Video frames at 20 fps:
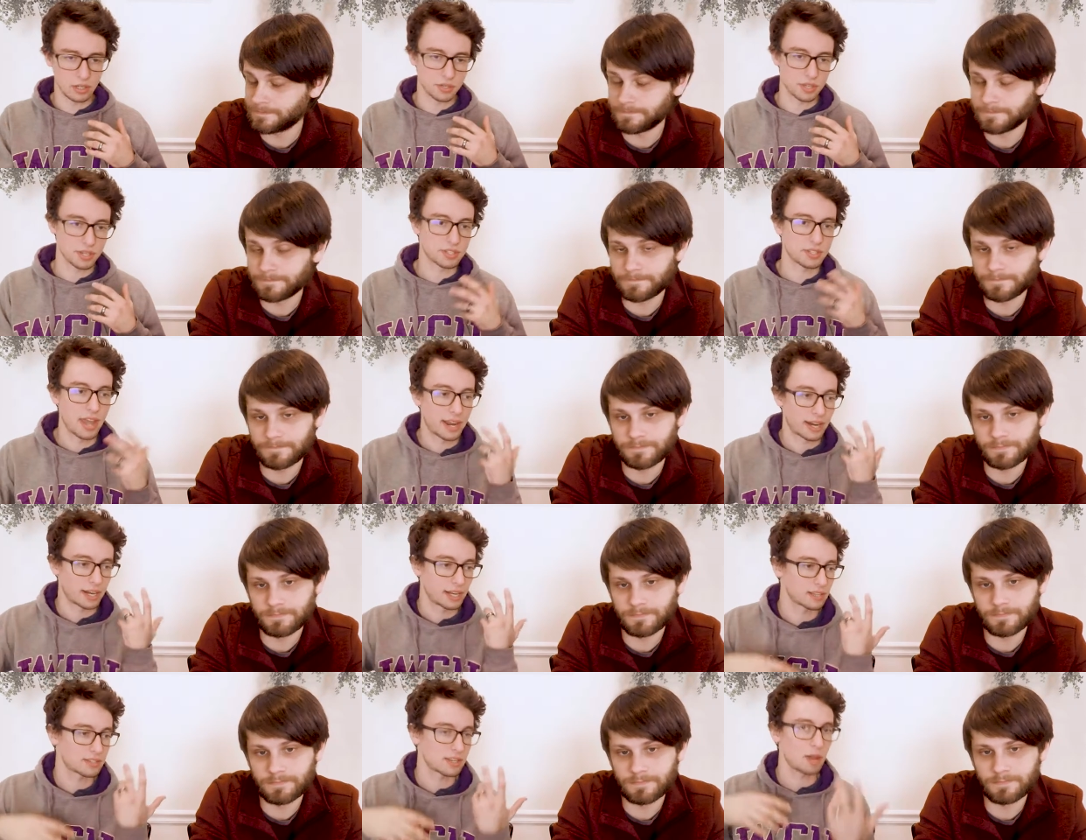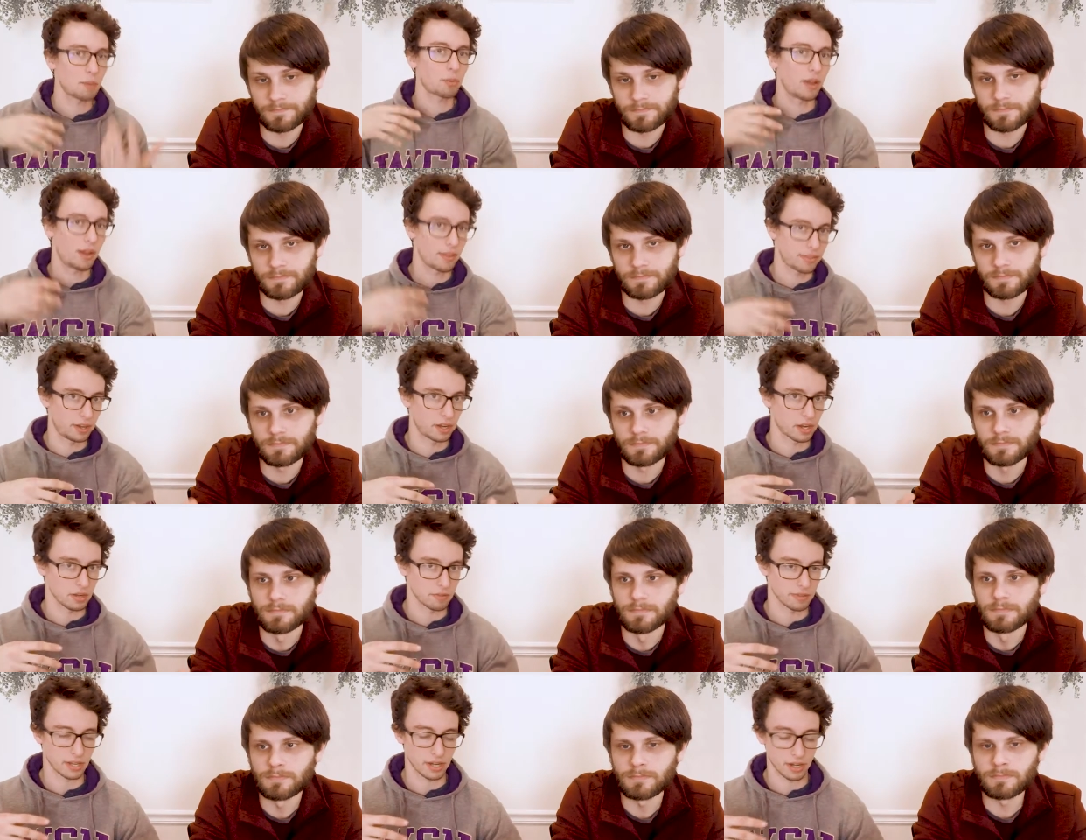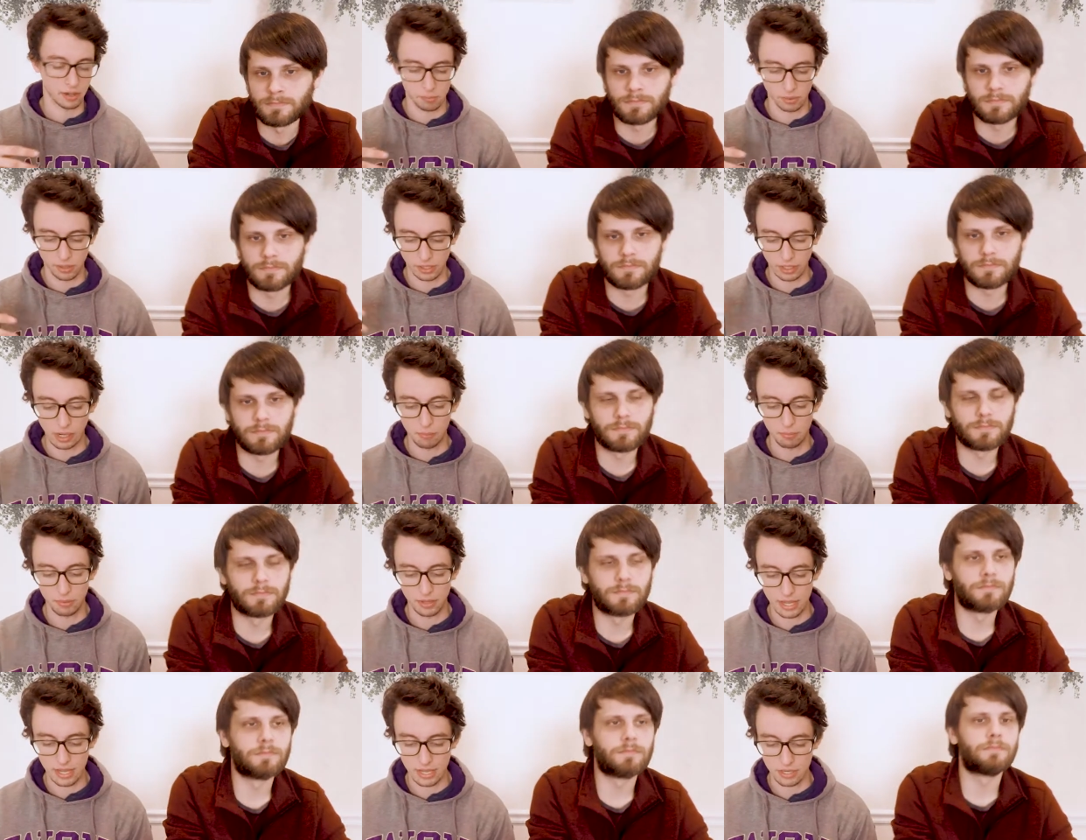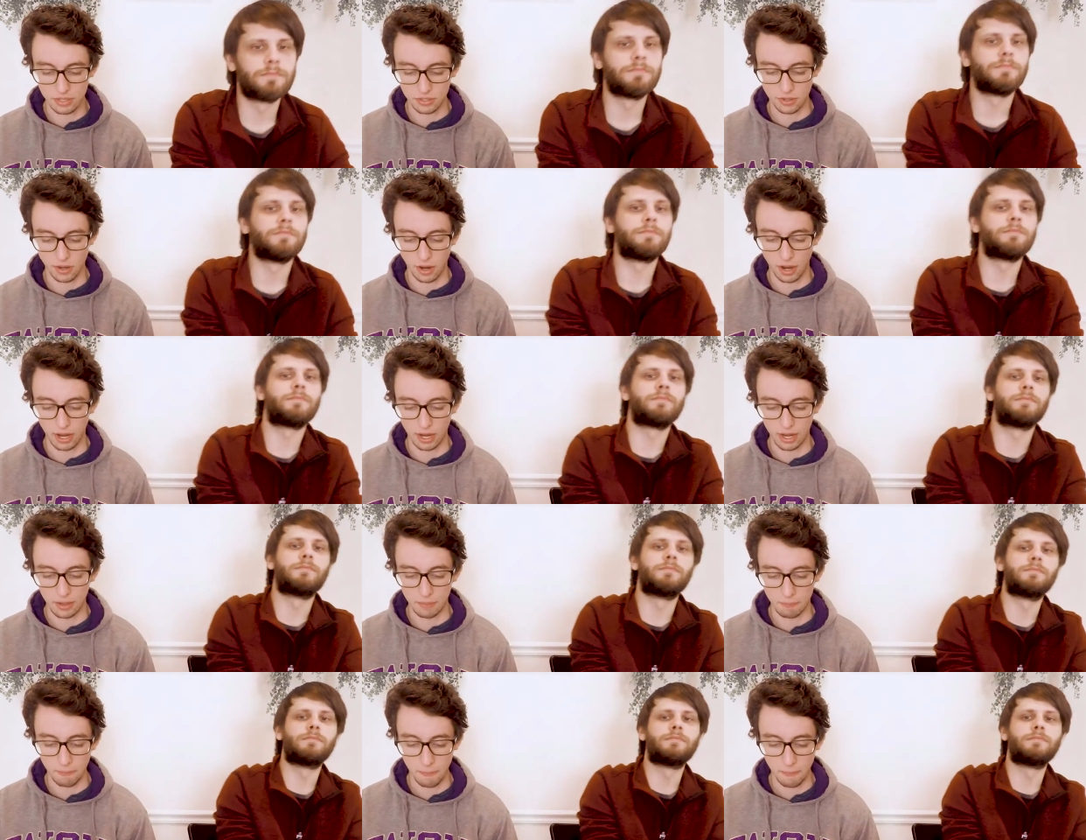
Speaker 1: the stack. An example I thought of that I'd bring up is, or